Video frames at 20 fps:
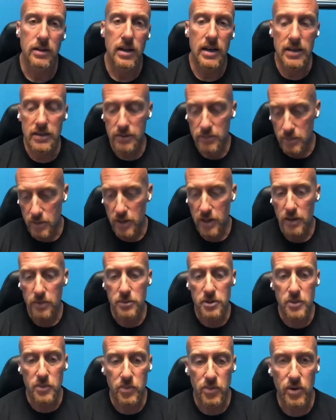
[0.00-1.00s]
and they
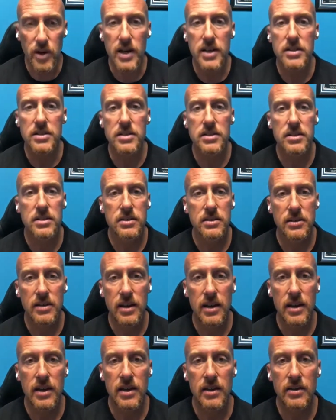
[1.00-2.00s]
become depressed,
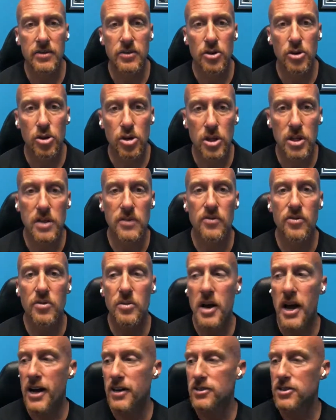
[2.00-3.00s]
and they're looking from
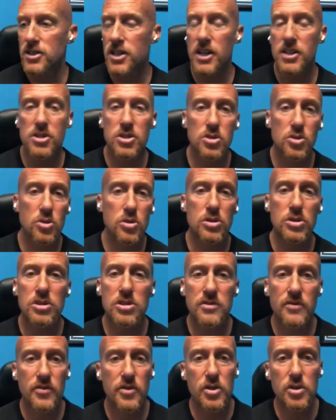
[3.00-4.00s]
outside
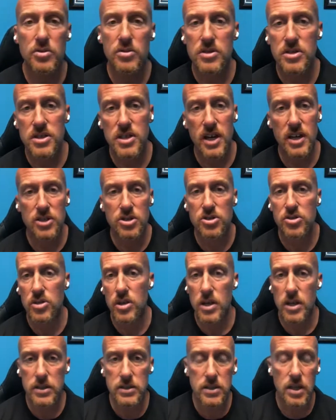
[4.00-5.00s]
sources, food, sex,
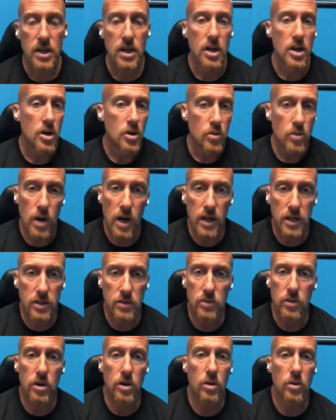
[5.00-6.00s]
drugs, rock
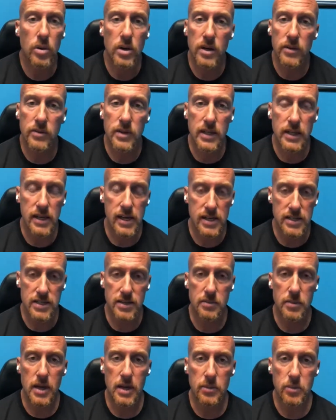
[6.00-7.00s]
and roll, whatever the case
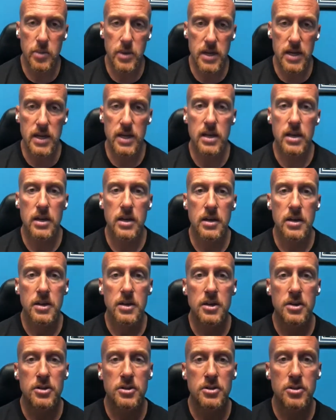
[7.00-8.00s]
it may be,
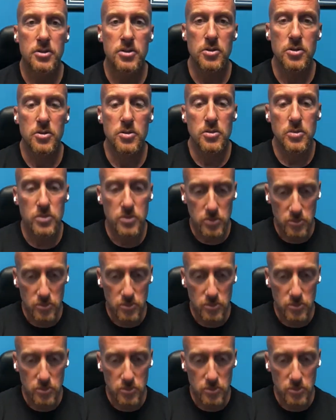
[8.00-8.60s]
to